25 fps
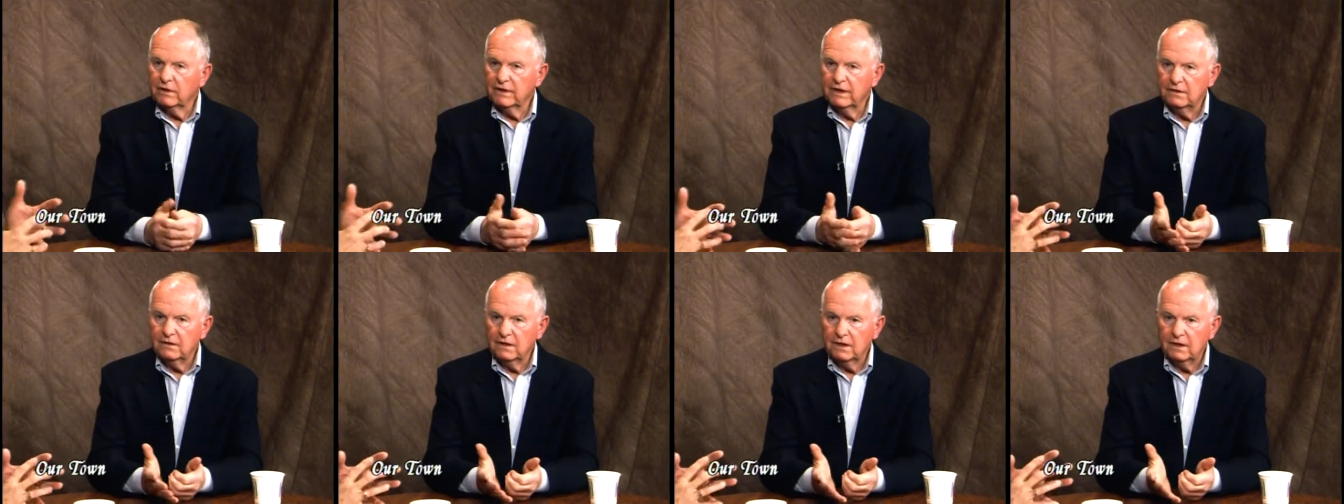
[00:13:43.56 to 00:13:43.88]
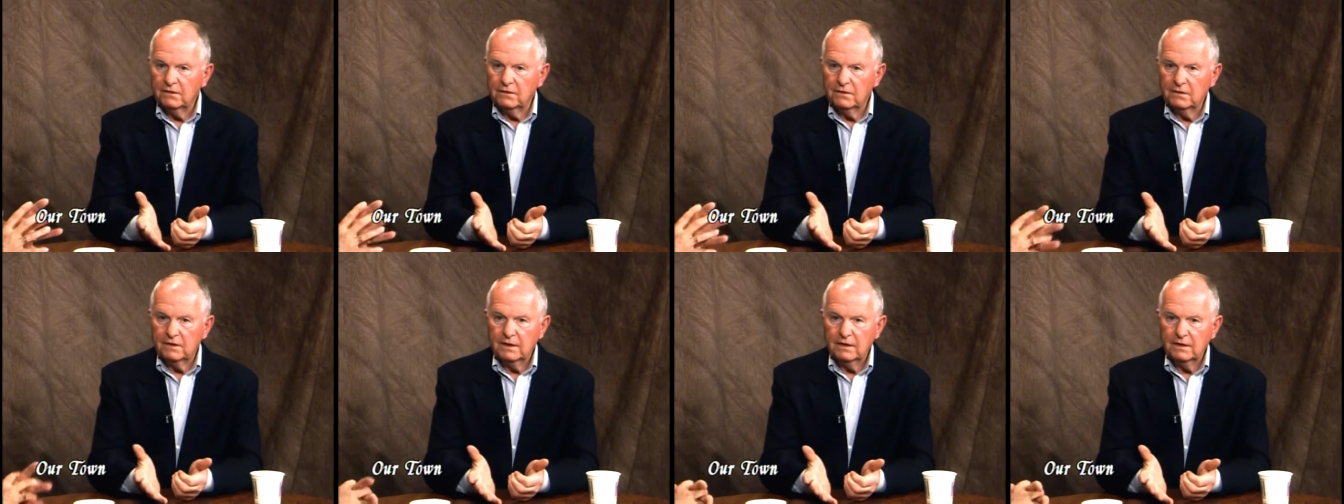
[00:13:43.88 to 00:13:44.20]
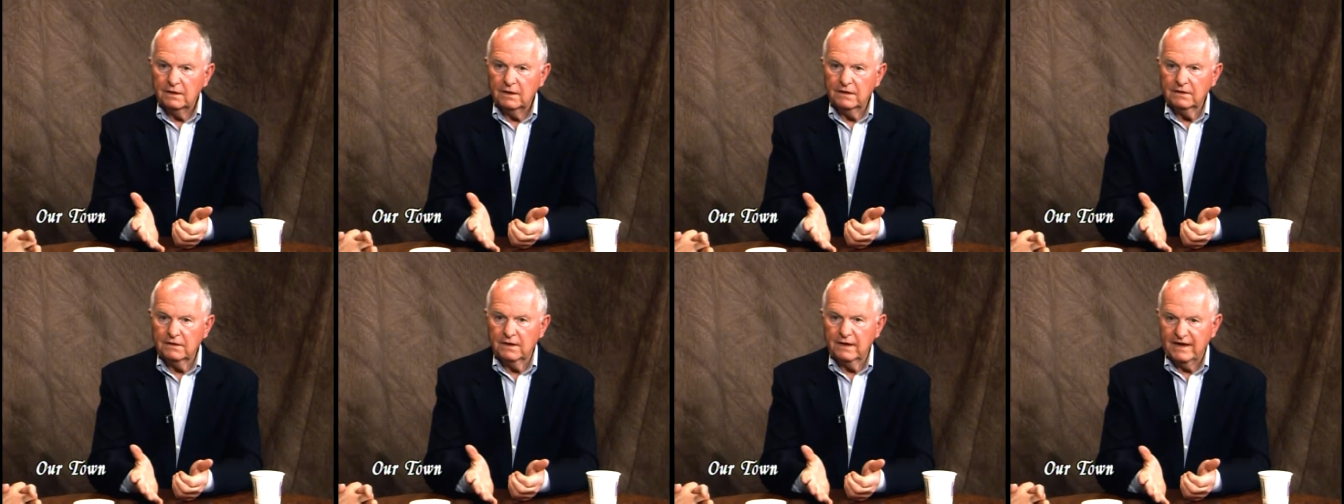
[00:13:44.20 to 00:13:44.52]
in, in
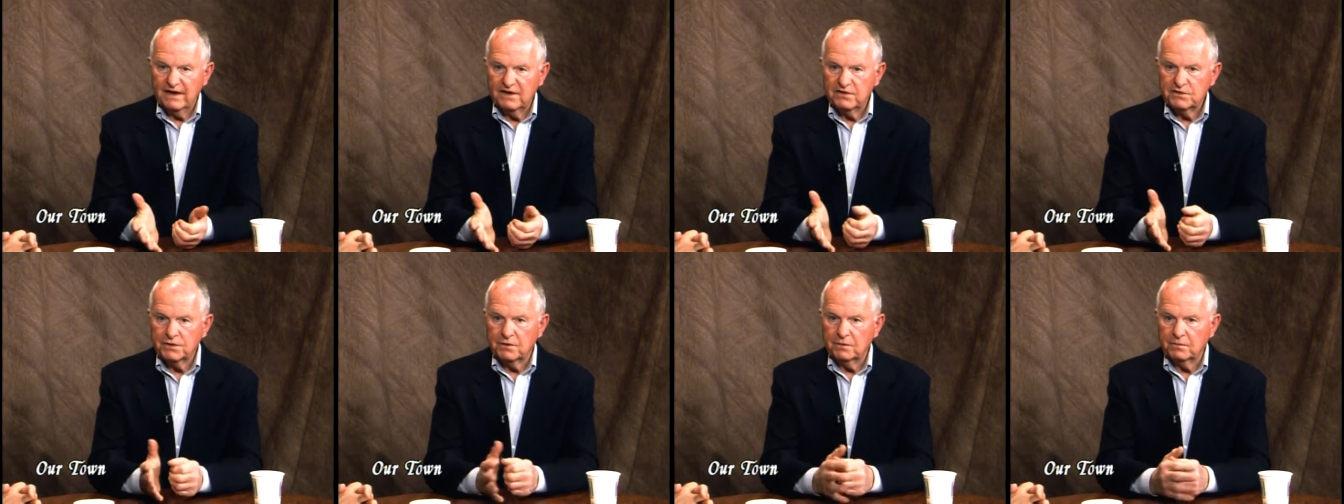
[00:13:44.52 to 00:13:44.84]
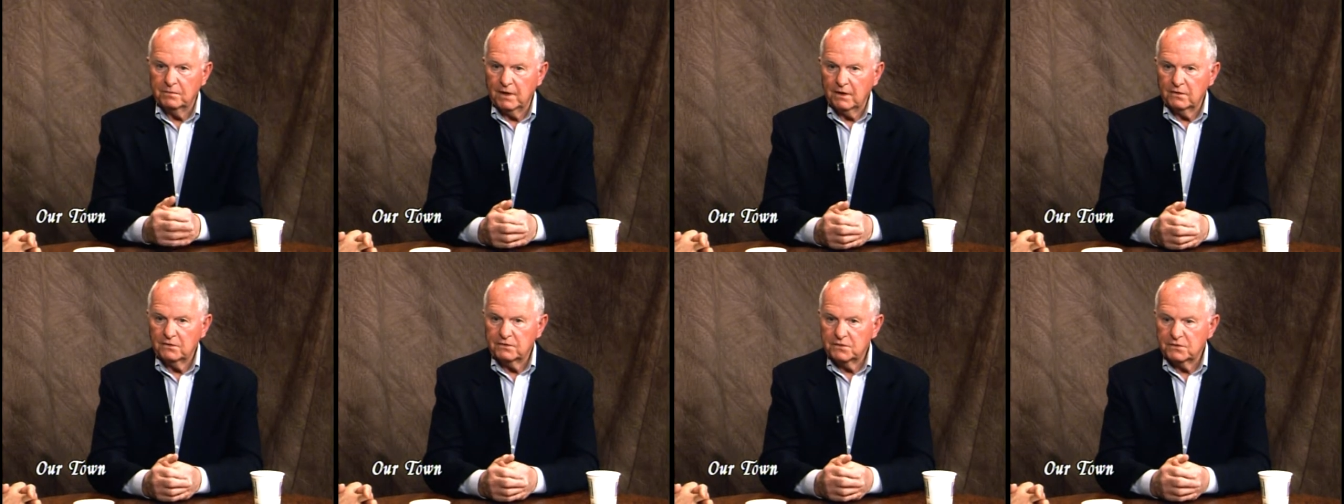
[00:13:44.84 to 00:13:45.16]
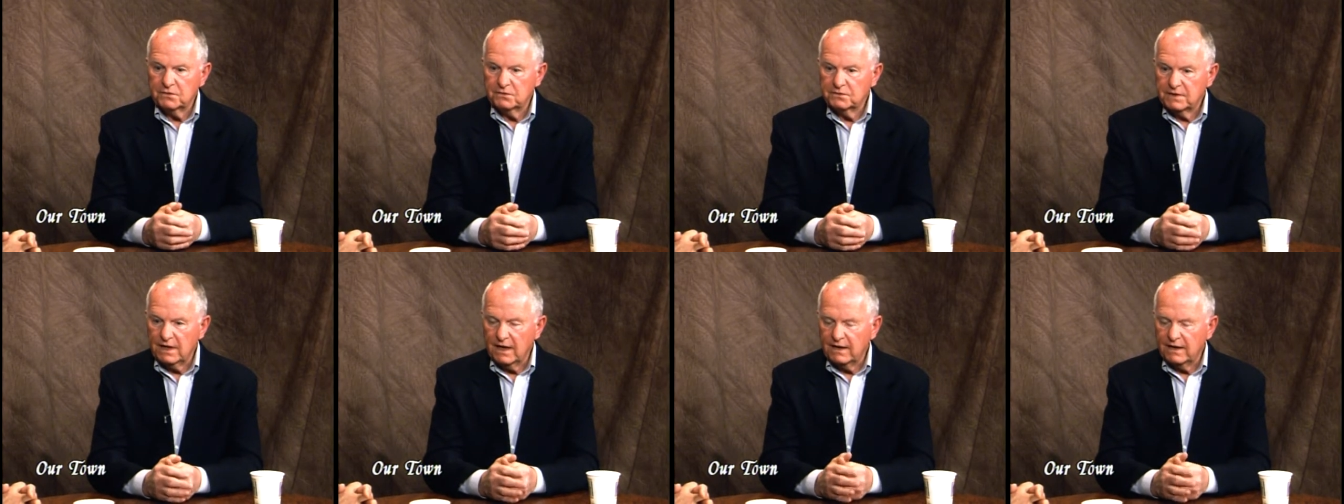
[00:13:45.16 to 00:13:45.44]
the in the National Park Service,